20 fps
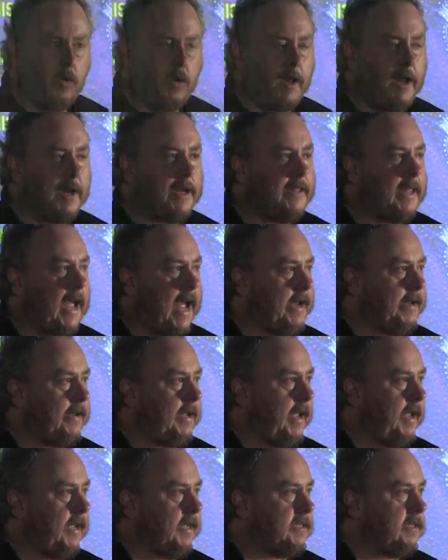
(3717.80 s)
were like
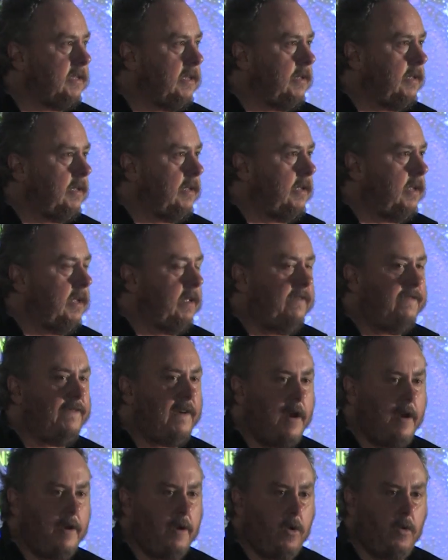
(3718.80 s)
Dante's
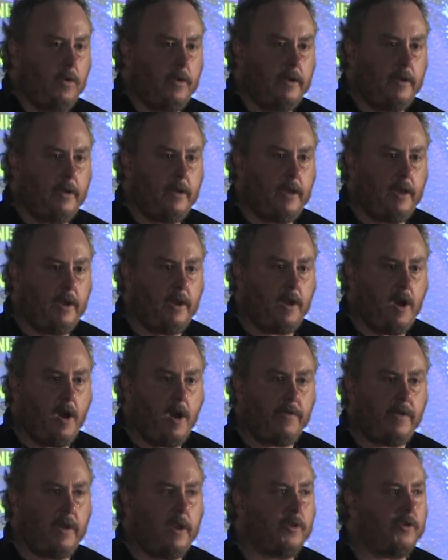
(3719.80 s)
Inferno, like
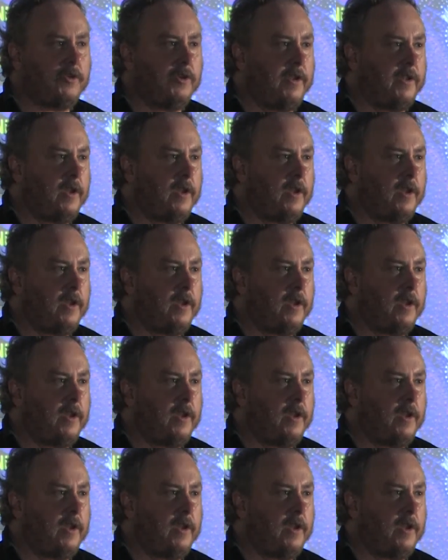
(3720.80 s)
Goethe through the